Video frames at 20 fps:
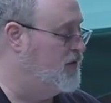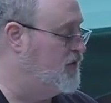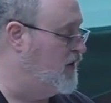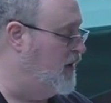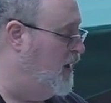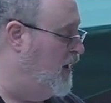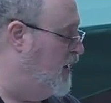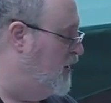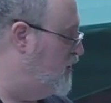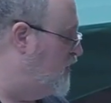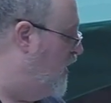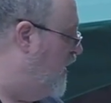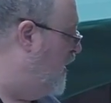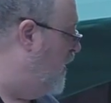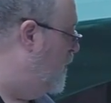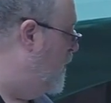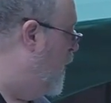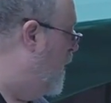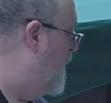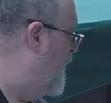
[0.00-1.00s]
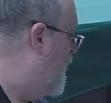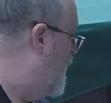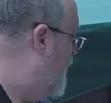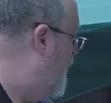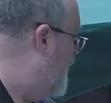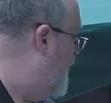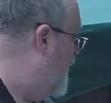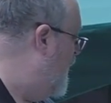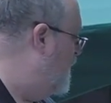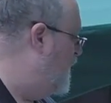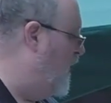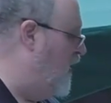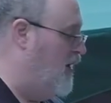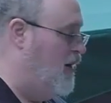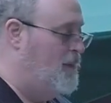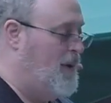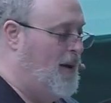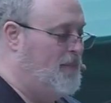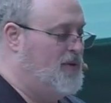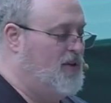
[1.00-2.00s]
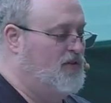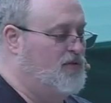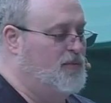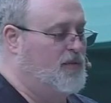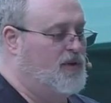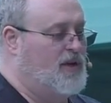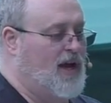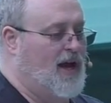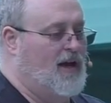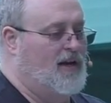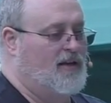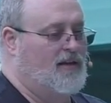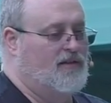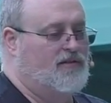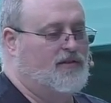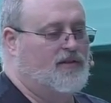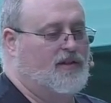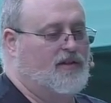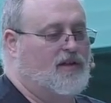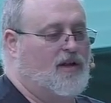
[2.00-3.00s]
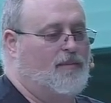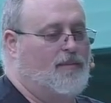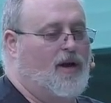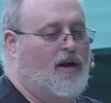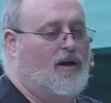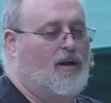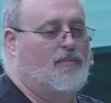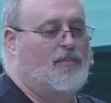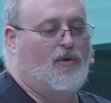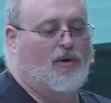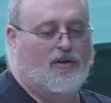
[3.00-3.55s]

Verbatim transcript: For you and you alone are worthy. Lord, we thank you.